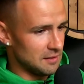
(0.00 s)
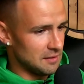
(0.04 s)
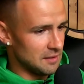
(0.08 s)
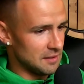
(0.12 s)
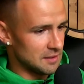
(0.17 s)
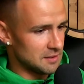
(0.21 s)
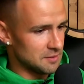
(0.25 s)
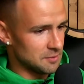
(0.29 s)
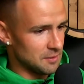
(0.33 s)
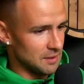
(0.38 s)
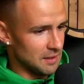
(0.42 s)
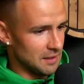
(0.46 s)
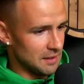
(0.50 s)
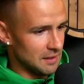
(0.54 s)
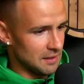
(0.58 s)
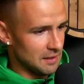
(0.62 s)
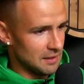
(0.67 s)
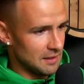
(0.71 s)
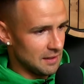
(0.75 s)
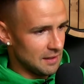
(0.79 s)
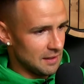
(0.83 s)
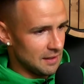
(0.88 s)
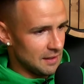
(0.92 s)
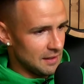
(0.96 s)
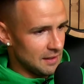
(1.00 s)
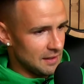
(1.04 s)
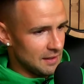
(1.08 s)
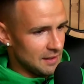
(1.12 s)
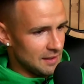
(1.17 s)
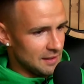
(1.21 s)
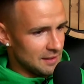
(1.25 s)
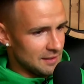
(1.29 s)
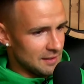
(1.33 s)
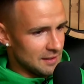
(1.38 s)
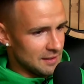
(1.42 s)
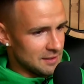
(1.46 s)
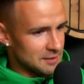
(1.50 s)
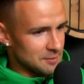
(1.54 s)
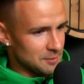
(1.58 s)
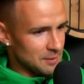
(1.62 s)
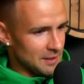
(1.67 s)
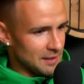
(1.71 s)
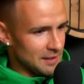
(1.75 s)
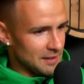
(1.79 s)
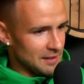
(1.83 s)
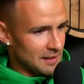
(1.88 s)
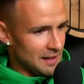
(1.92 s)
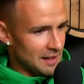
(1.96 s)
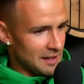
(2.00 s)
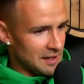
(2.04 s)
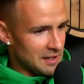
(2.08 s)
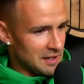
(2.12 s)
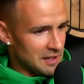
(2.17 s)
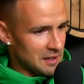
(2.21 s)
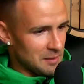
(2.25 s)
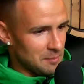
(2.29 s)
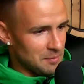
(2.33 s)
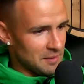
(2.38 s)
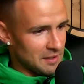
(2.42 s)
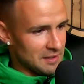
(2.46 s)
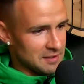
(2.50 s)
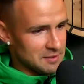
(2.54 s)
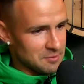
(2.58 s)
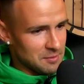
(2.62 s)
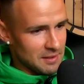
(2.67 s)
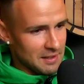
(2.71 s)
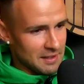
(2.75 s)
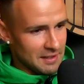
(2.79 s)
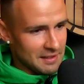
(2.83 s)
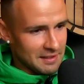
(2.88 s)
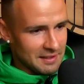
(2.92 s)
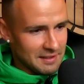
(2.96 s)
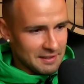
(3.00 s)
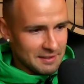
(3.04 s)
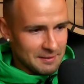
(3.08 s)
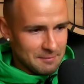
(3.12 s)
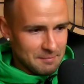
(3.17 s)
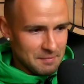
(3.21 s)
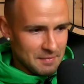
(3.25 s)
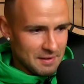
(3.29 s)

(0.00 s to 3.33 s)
That's why I came. That's why